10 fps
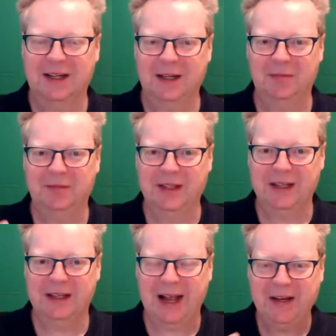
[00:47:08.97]
Um,
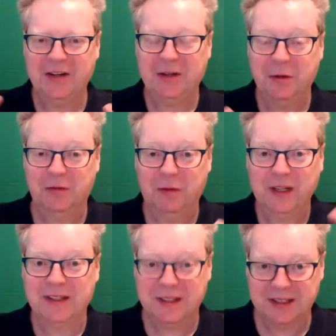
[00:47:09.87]
the energy in your
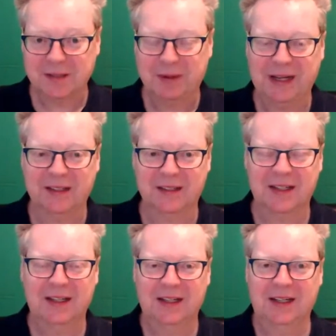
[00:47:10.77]
voice
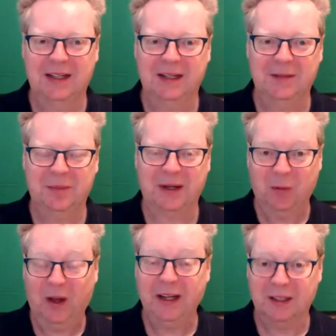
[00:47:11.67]
dissipates uh,
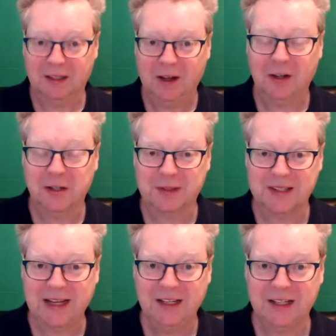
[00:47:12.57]
by quite a large
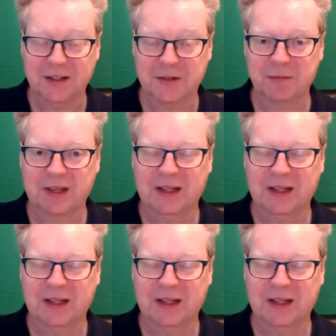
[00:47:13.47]
percentage.